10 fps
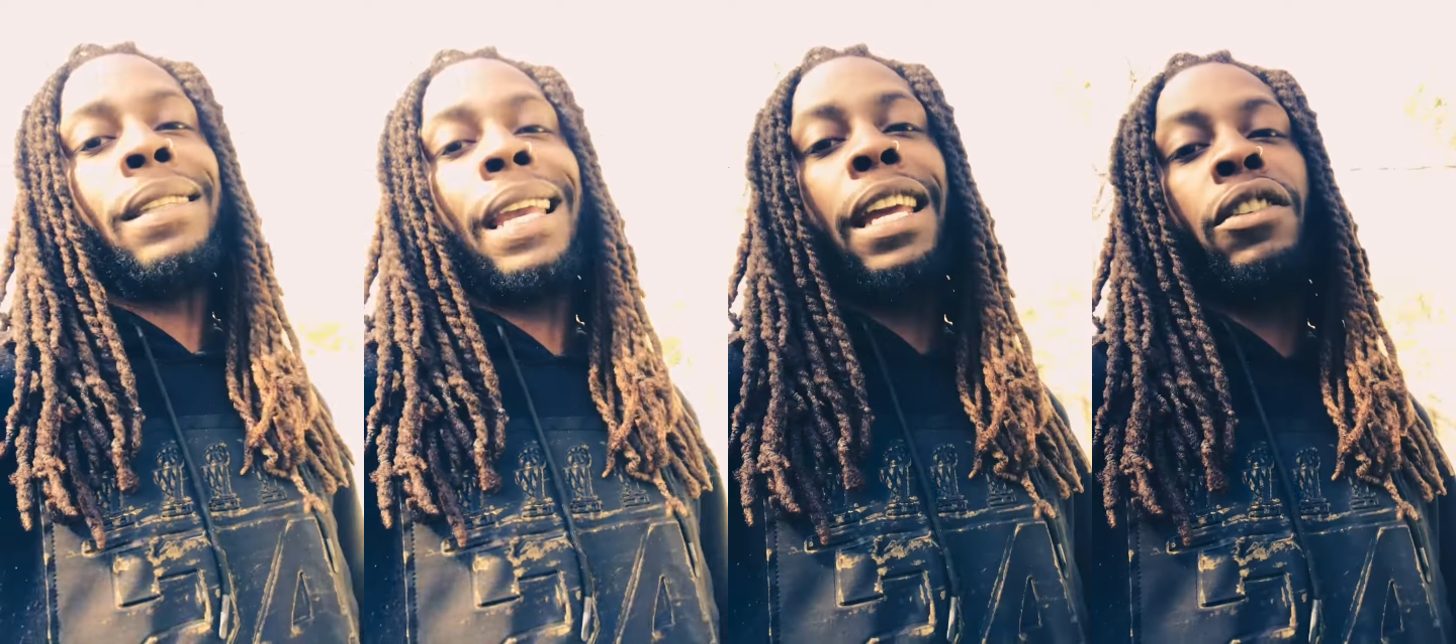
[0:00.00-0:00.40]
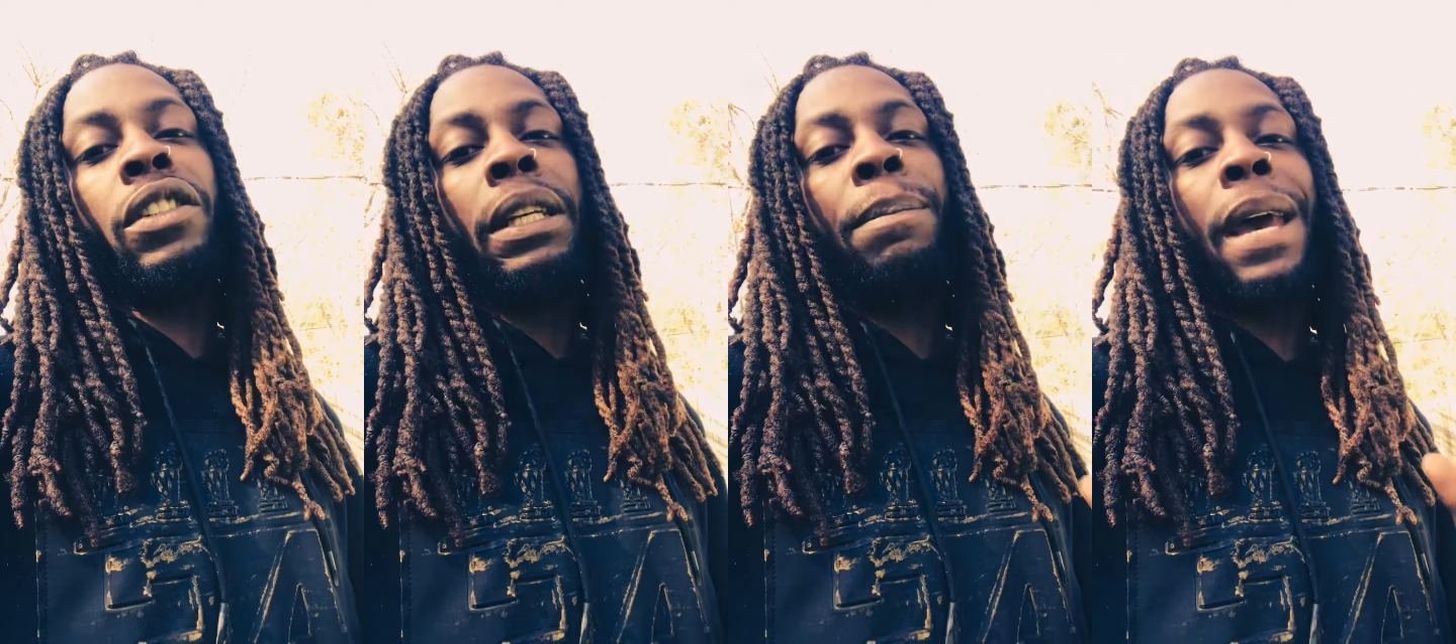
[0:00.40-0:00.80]
the
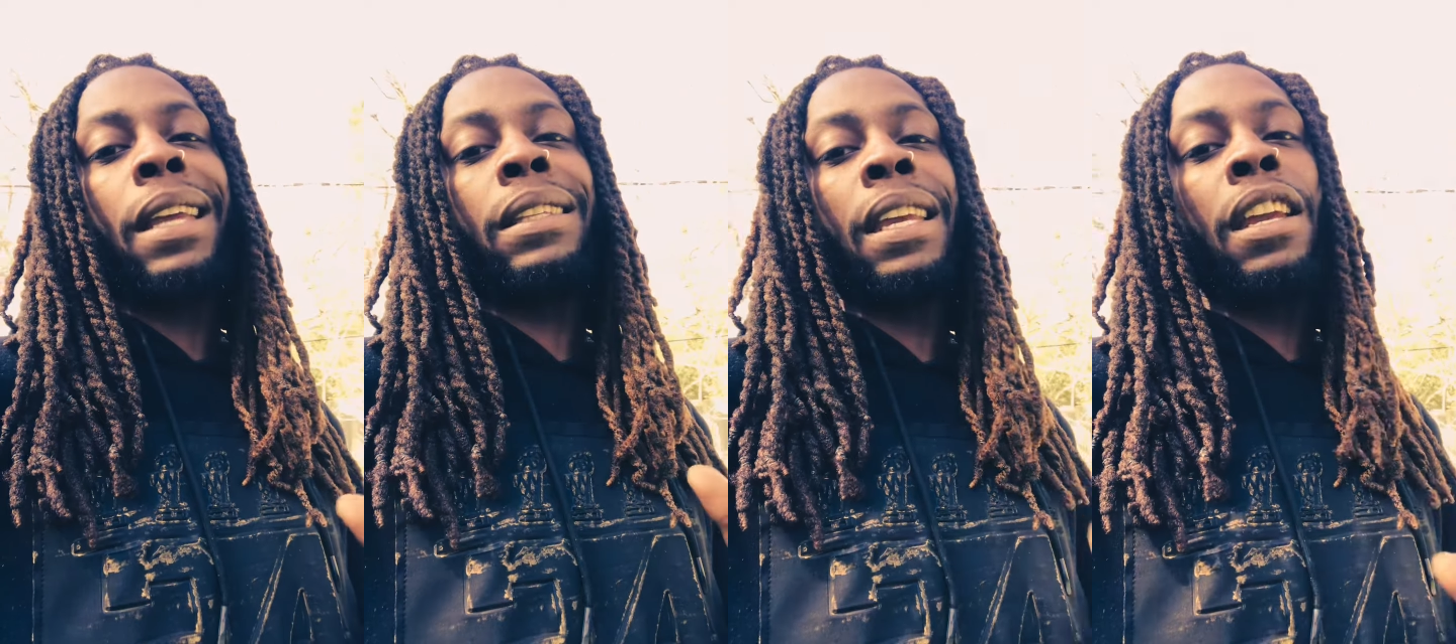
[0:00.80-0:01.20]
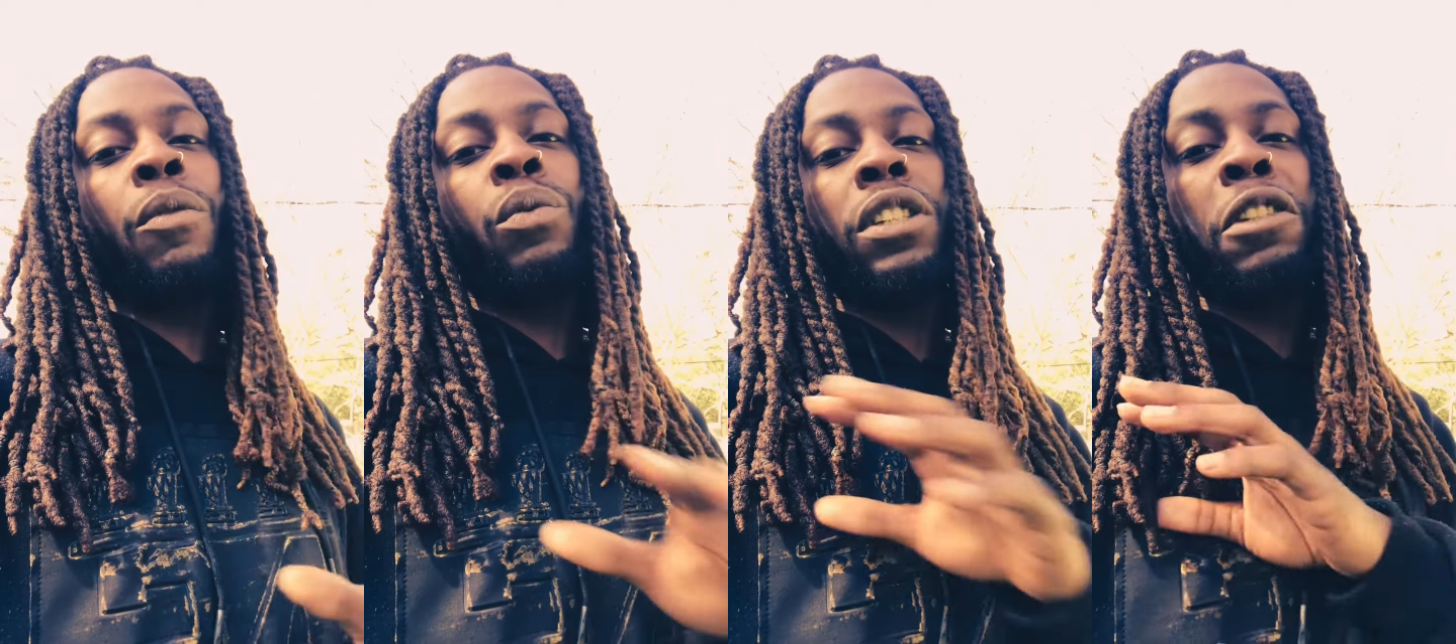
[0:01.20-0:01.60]
energy back
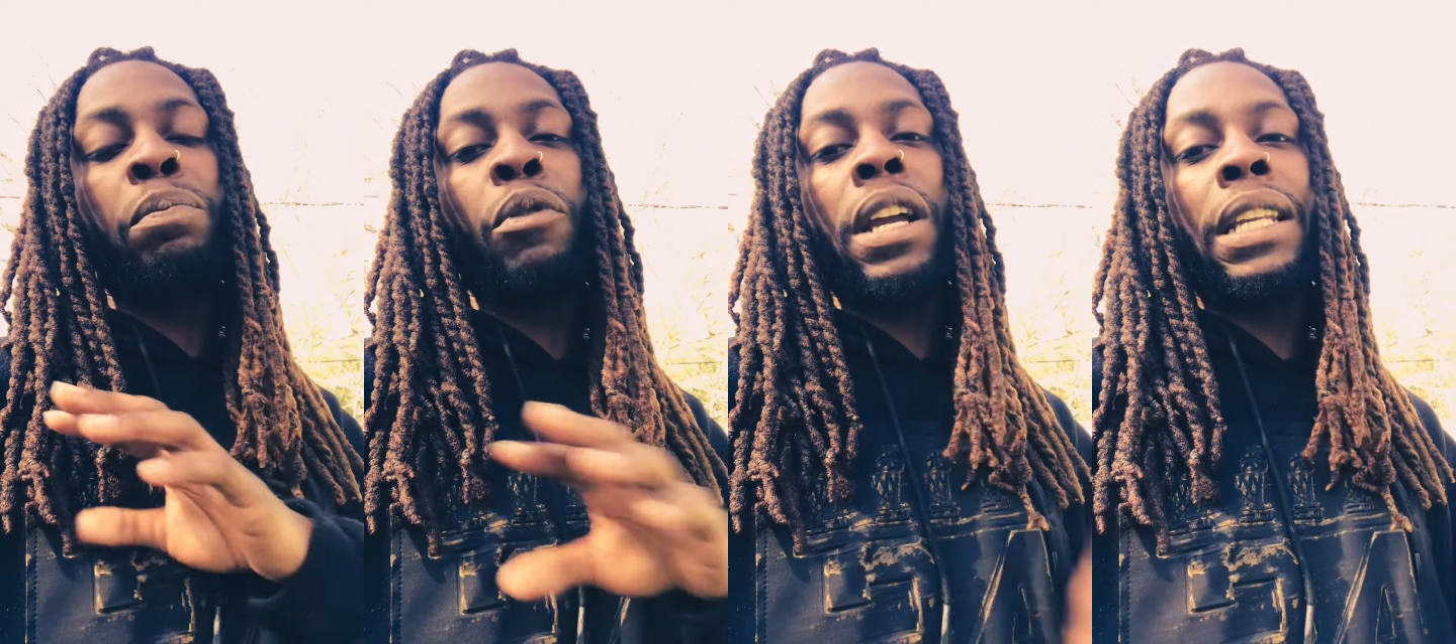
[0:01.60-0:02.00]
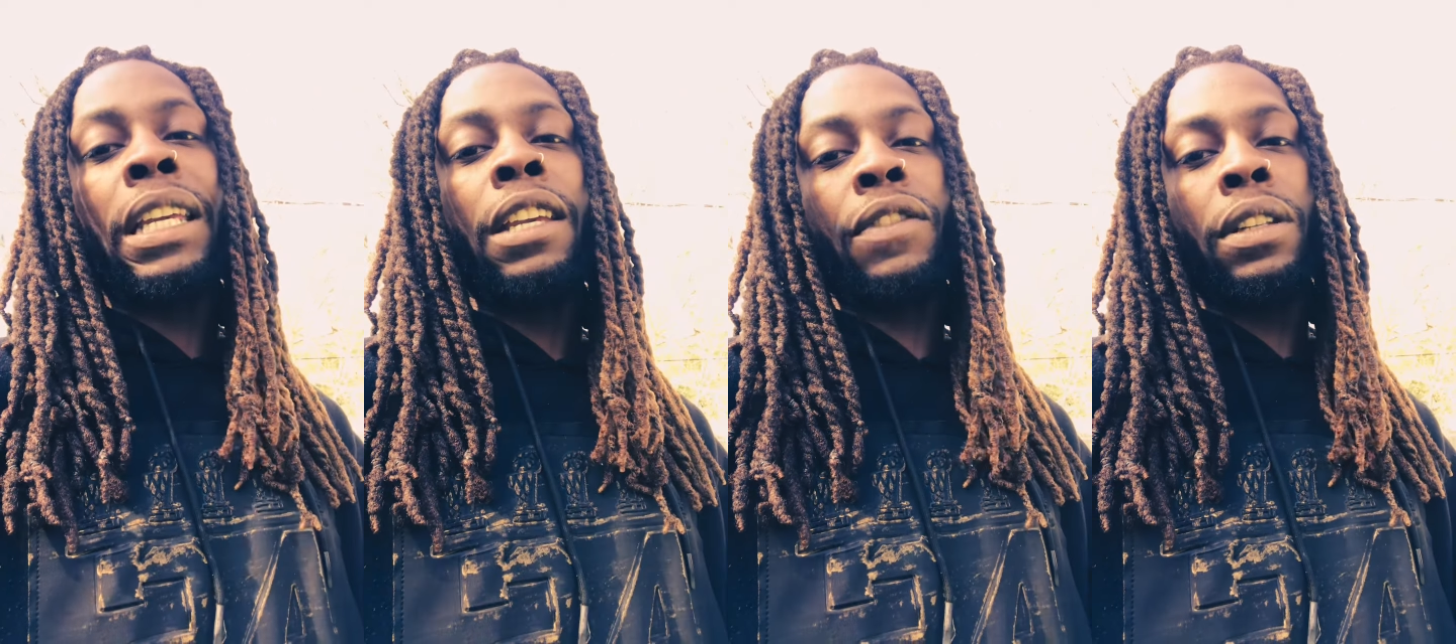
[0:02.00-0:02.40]
then was spread
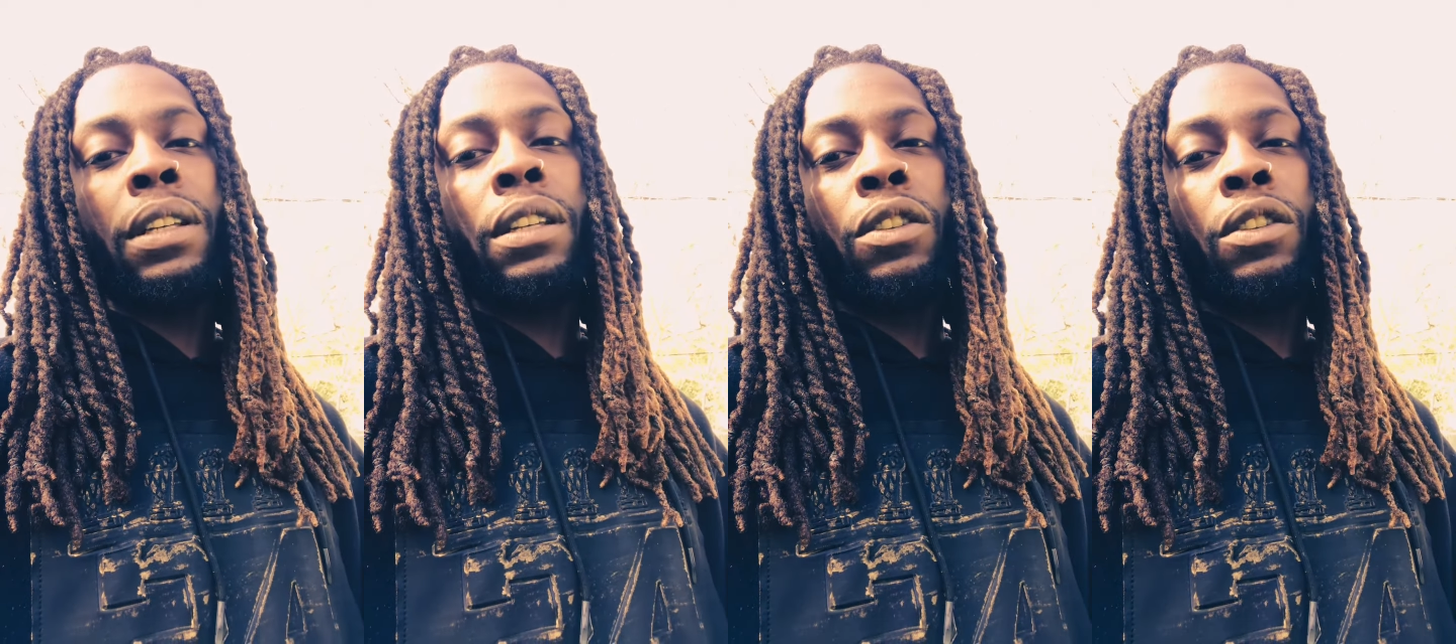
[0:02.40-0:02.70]
evenly